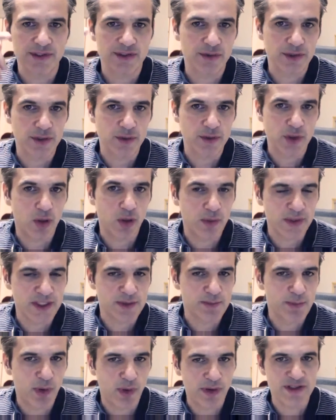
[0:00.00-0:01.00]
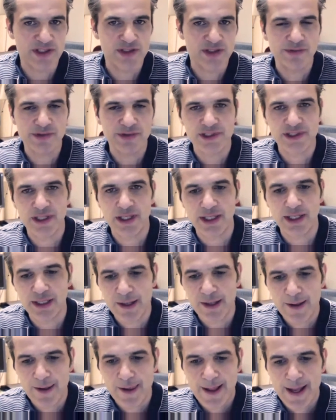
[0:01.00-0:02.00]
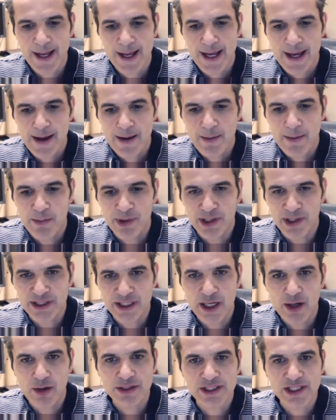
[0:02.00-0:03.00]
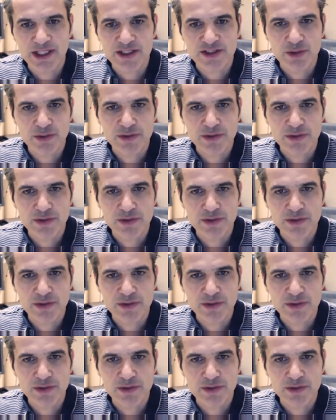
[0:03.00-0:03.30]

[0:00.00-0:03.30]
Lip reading: So you would always poll the server side. But nowadays,